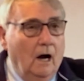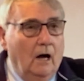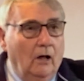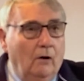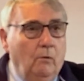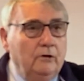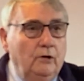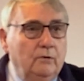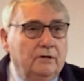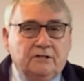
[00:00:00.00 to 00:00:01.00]
And I want
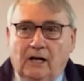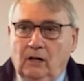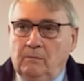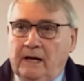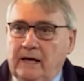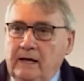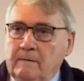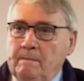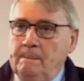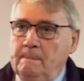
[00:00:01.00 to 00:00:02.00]
you to tell me,
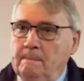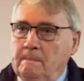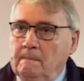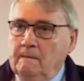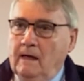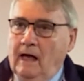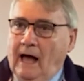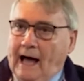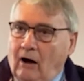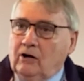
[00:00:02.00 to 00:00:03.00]

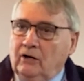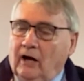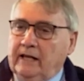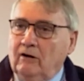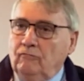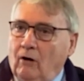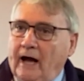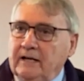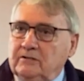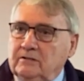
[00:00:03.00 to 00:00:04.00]
how can I get
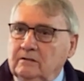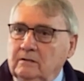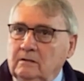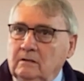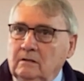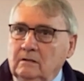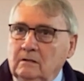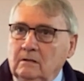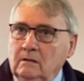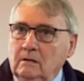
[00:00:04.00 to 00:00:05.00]
right
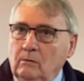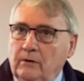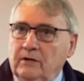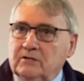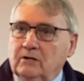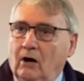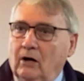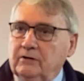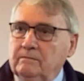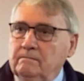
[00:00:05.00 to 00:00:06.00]
with this
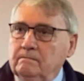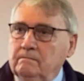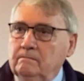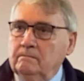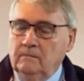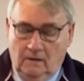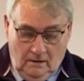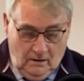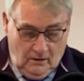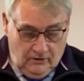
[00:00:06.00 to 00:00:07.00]
God?
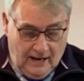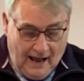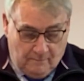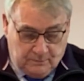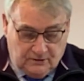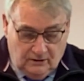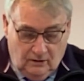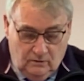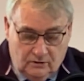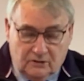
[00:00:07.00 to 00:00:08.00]
The
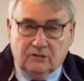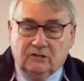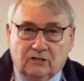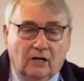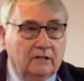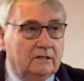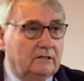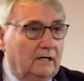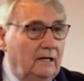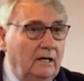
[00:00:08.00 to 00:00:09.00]
absolute
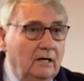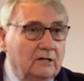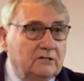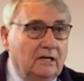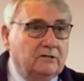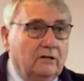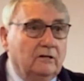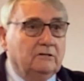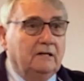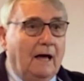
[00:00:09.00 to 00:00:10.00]
certainty says that
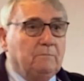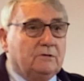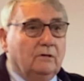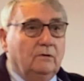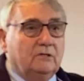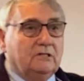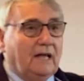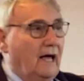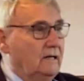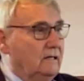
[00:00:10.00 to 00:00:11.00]
there's an absolute
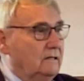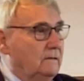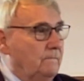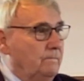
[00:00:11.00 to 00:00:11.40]
standard.